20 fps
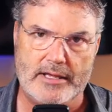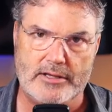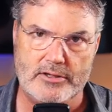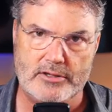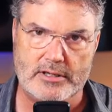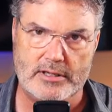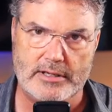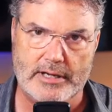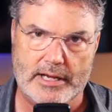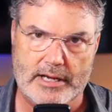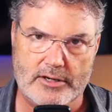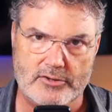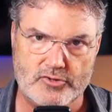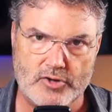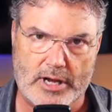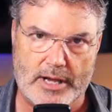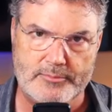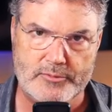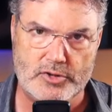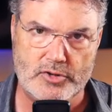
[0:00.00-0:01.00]
that you can
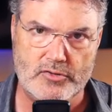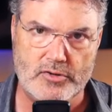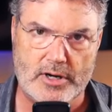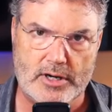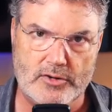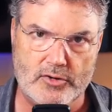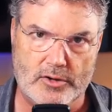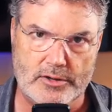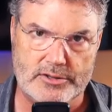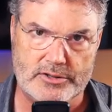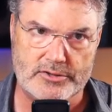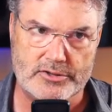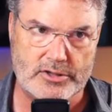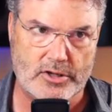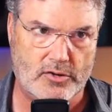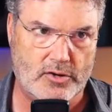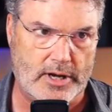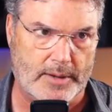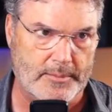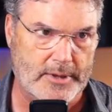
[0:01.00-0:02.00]
airdrop to are going to
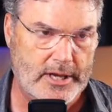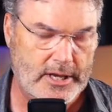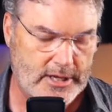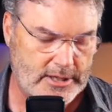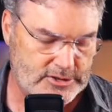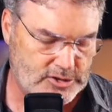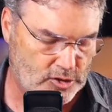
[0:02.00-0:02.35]
show up.